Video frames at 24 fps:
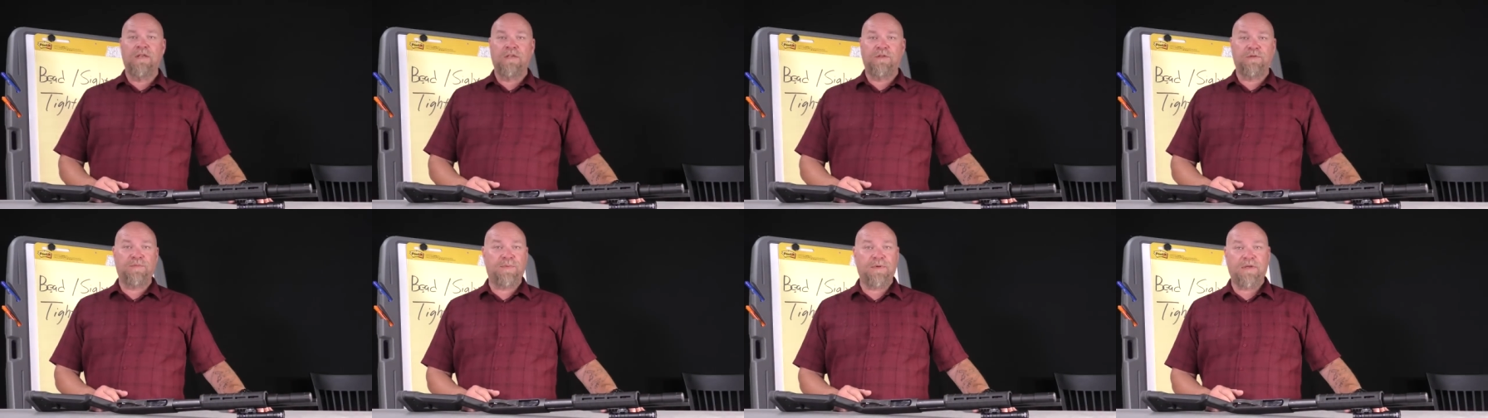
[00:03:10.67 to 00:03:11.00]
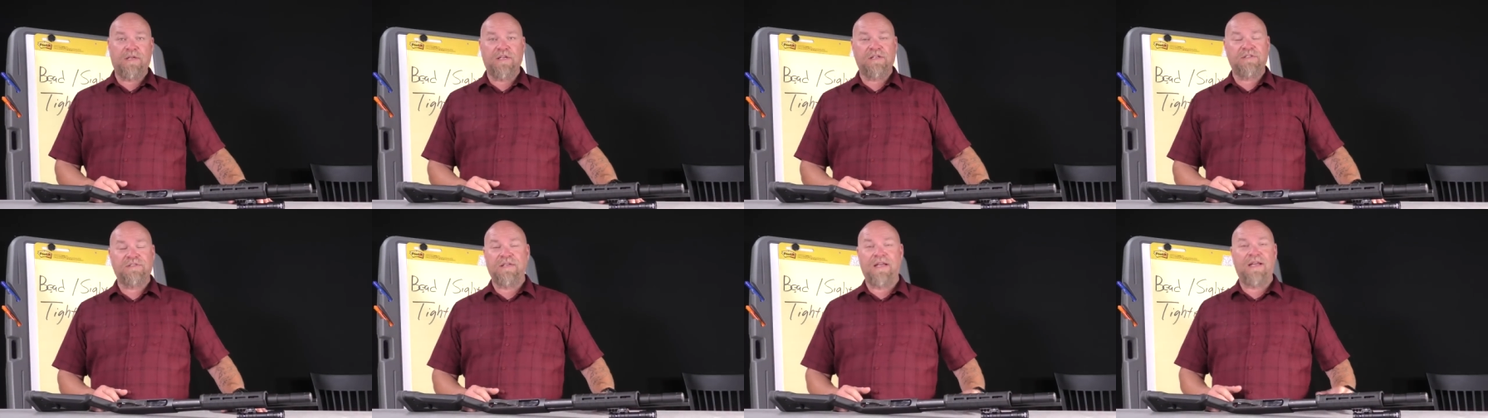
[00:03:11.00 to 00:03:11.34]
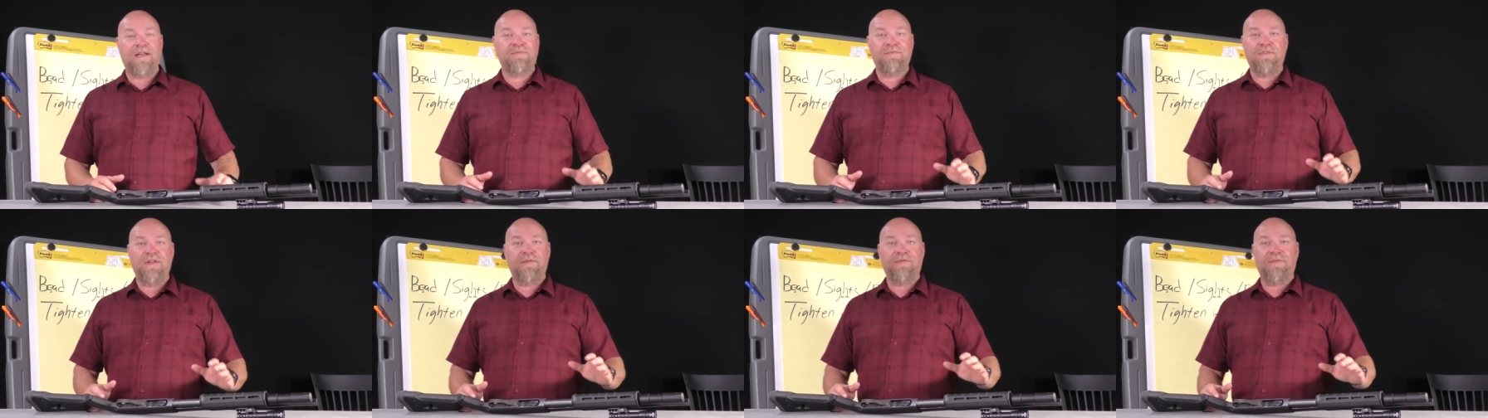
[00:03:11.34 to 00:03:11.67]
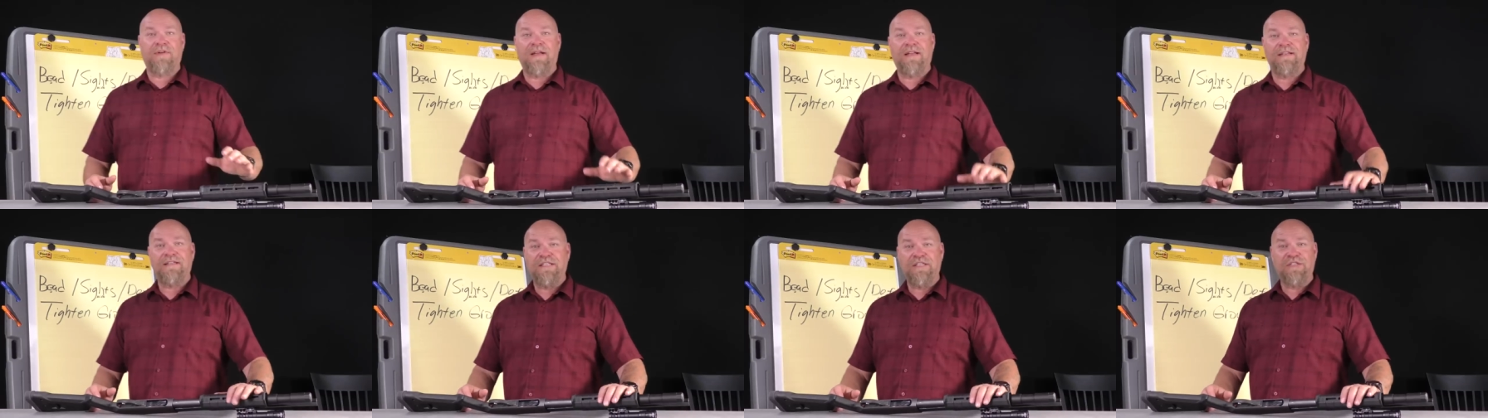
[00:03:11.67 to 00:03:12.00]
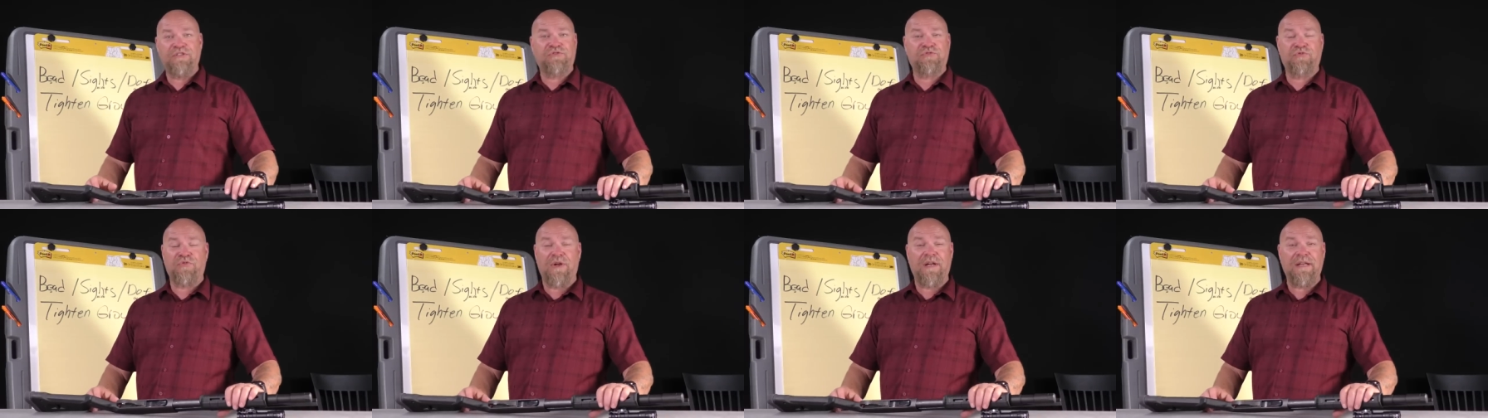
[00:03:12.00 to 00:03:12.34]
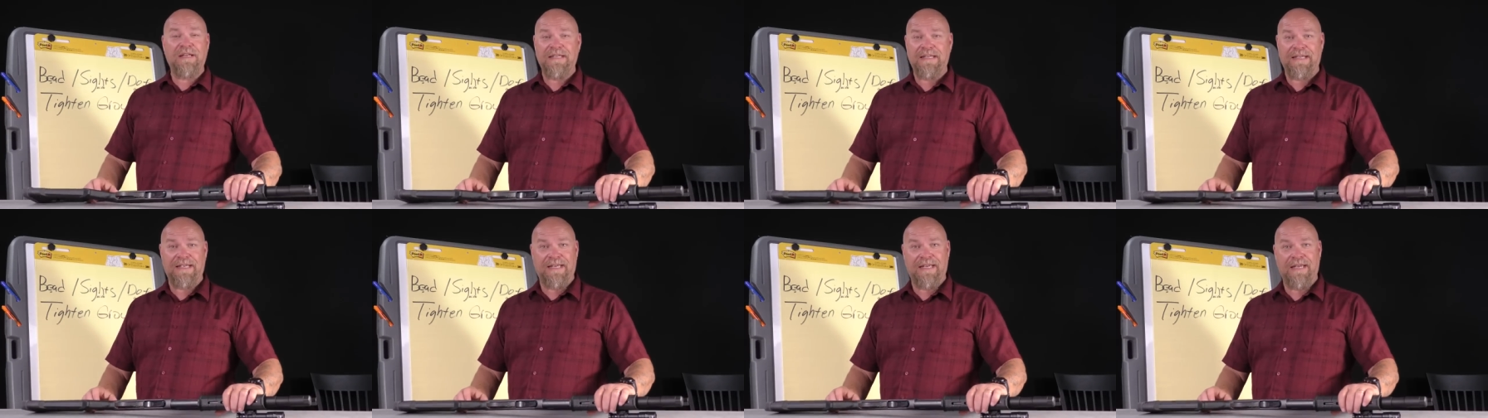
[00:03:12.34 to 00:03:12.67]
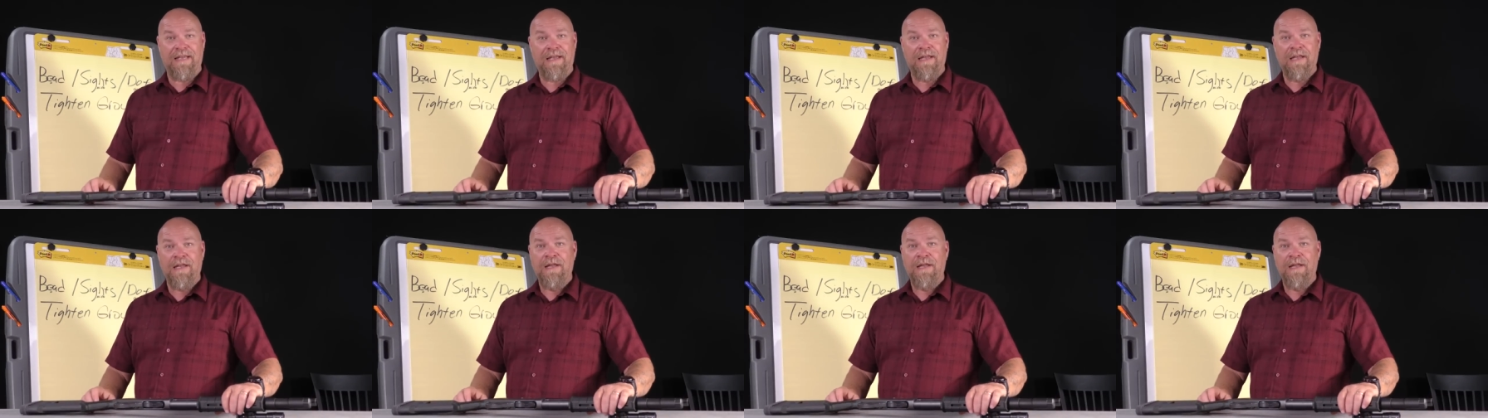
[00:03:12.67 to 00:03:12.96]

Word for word: is because they have never had any training.